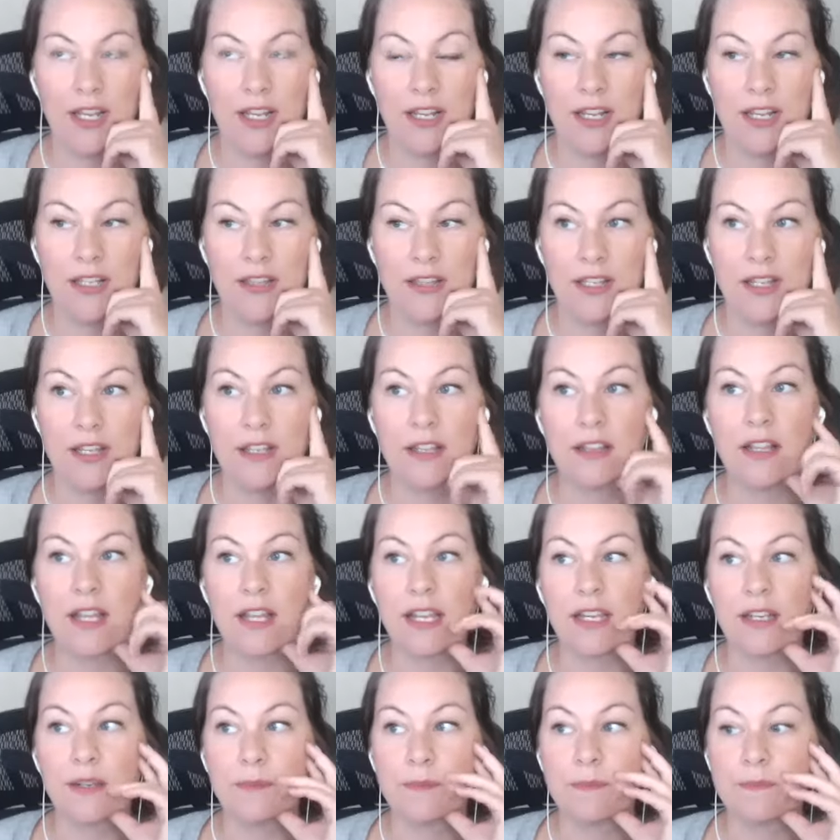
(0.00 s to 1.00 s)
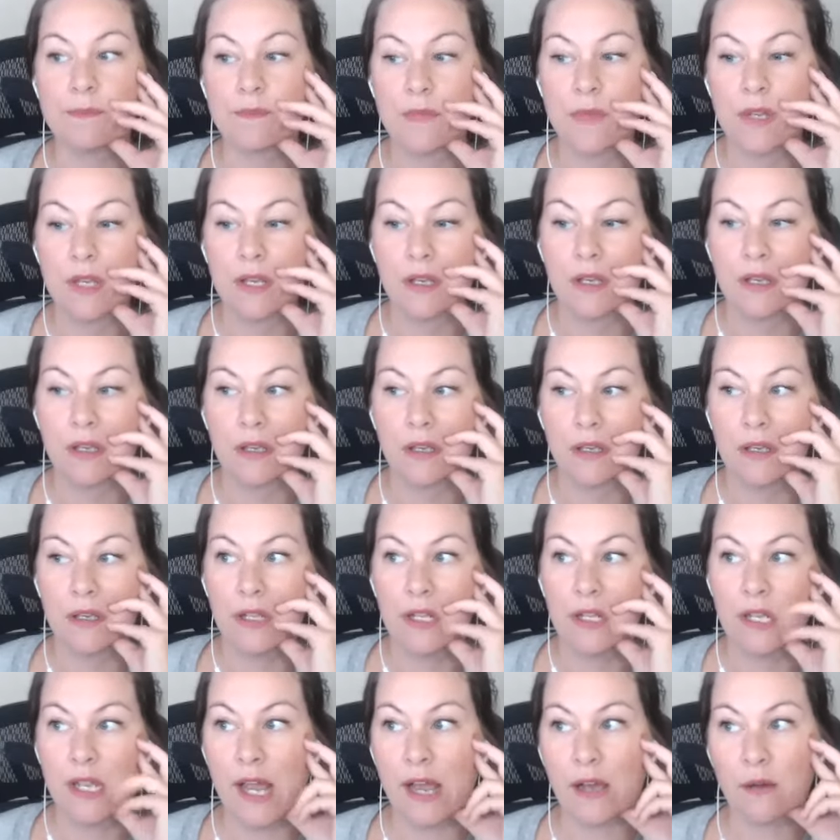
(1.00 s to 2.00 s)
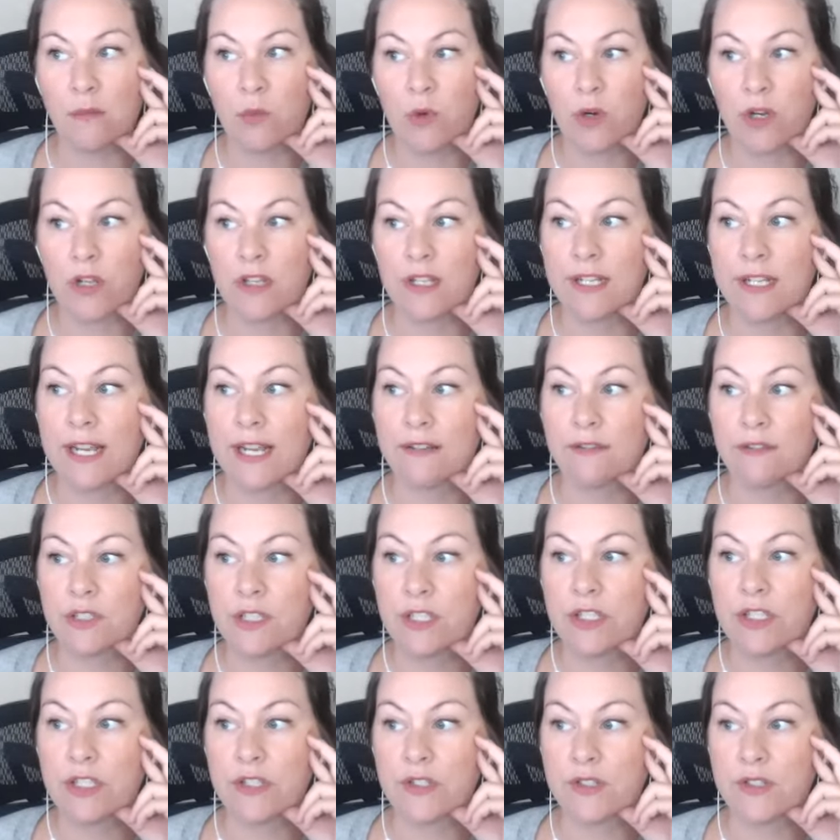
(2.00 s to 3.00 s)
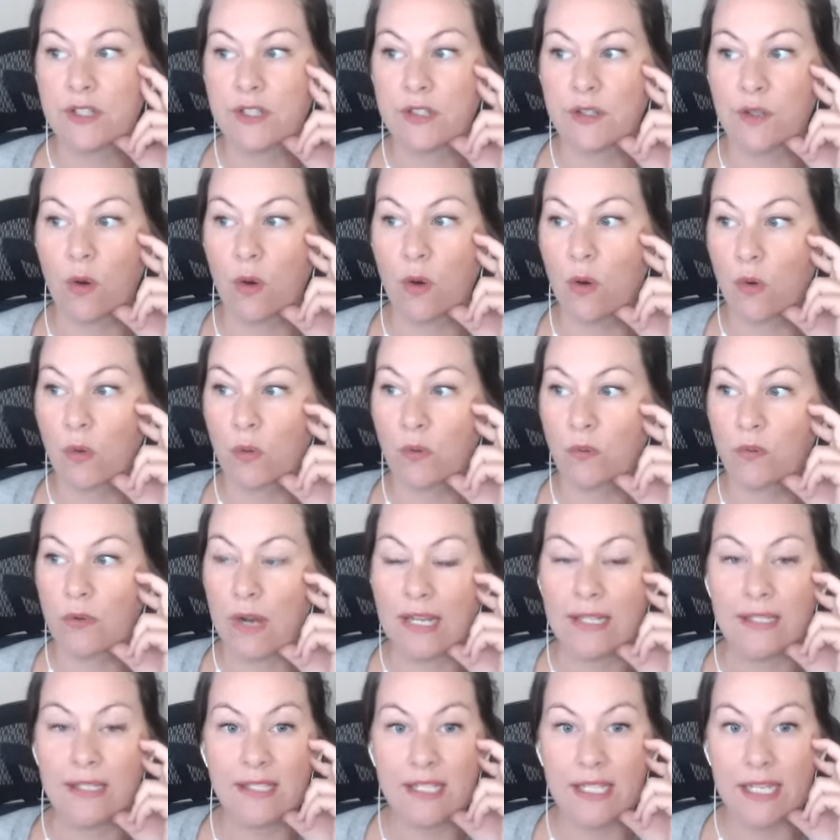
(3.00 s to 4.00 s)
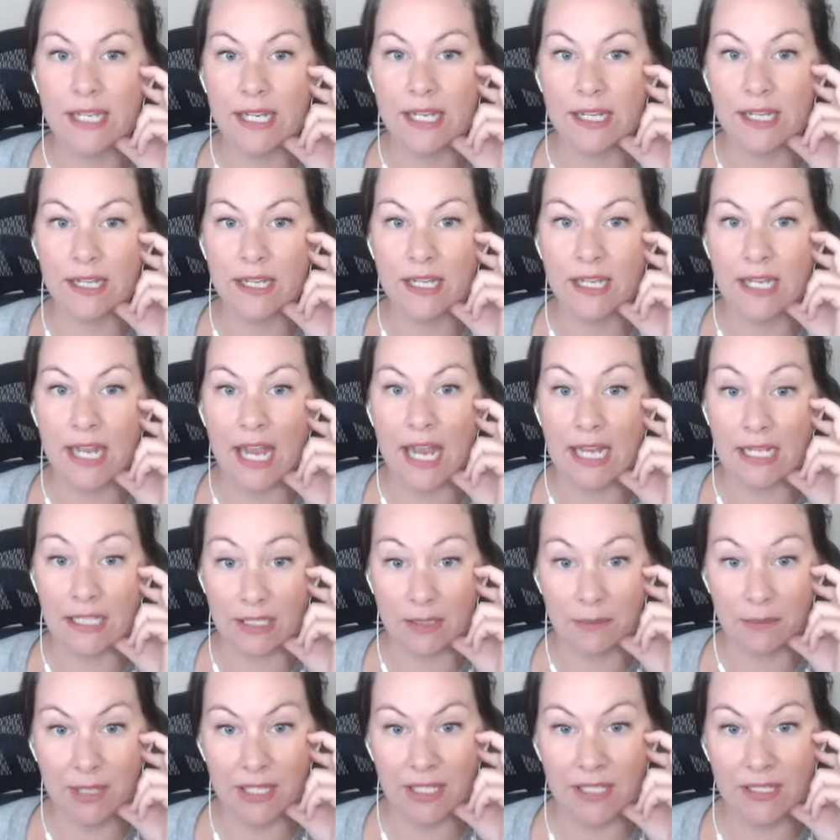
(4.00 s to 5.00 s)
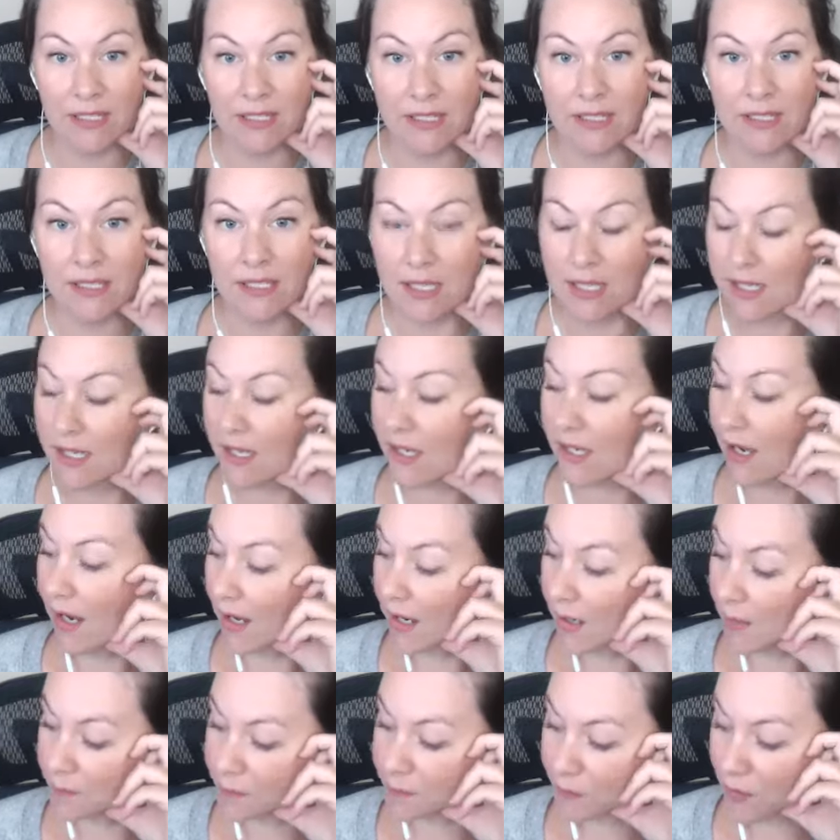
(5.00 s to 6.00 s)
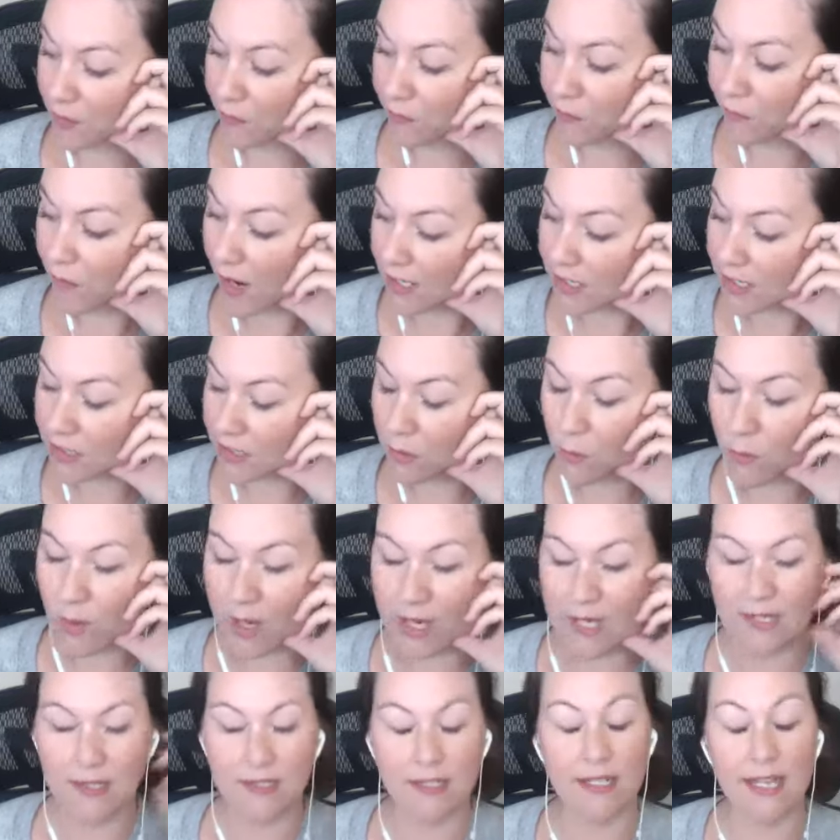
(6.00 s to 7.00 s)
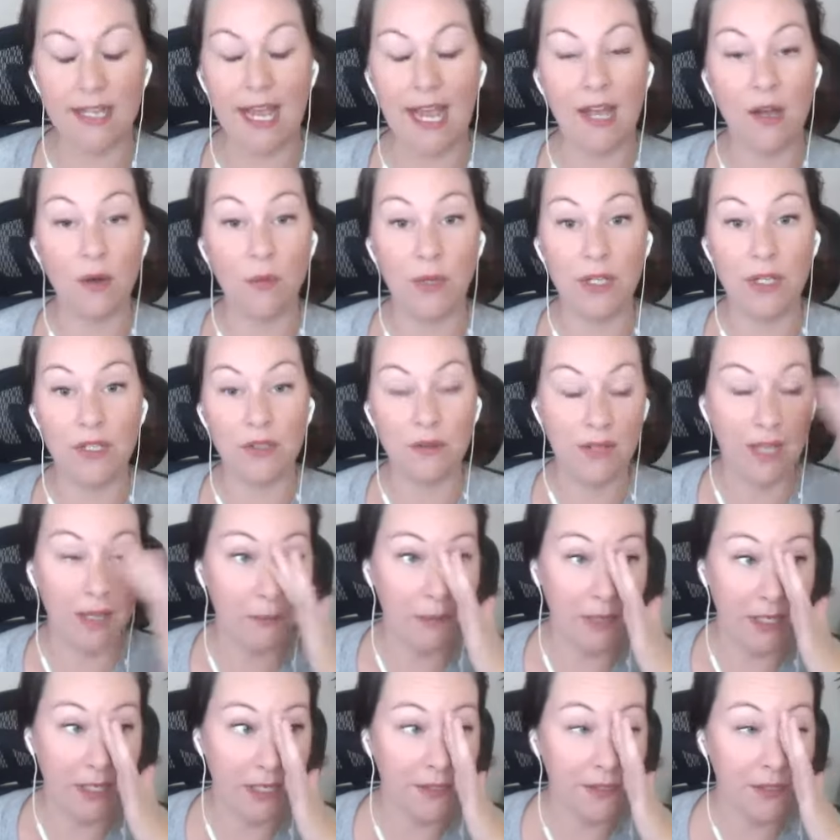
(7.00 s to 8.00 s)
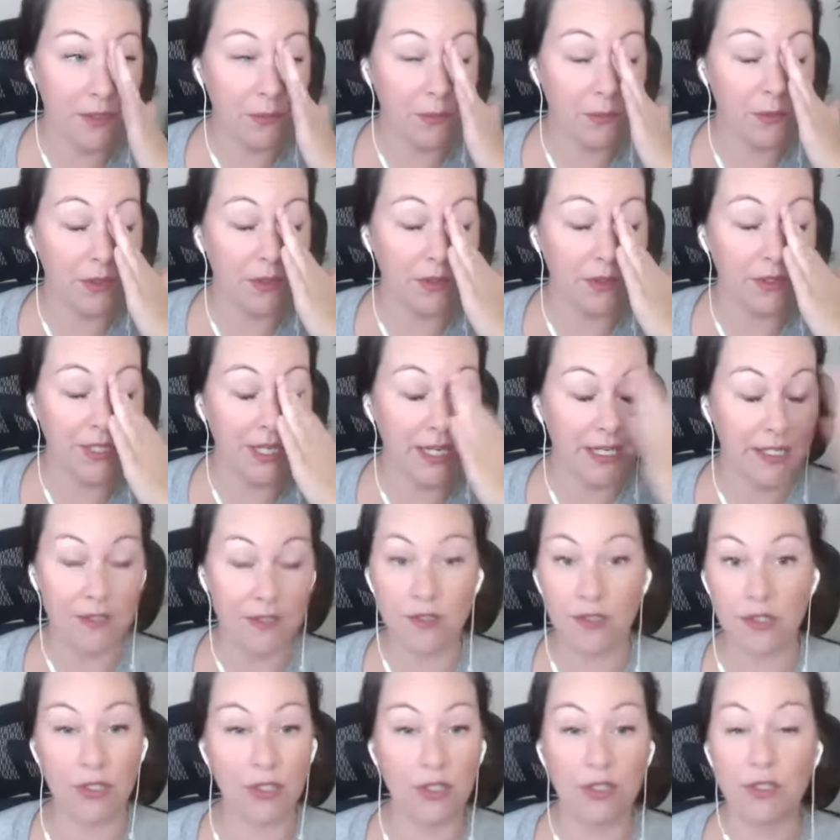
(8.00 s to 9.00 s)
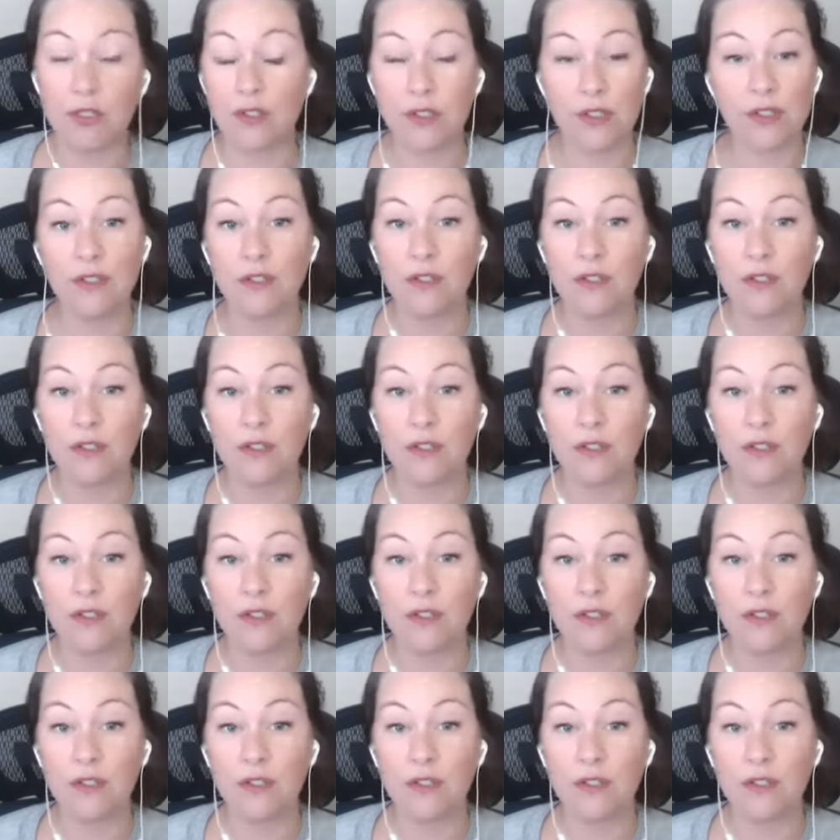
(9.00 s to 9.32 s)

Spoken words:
I think like now more than ever, just this whole resting element, finding ways in how we do that because our world has turned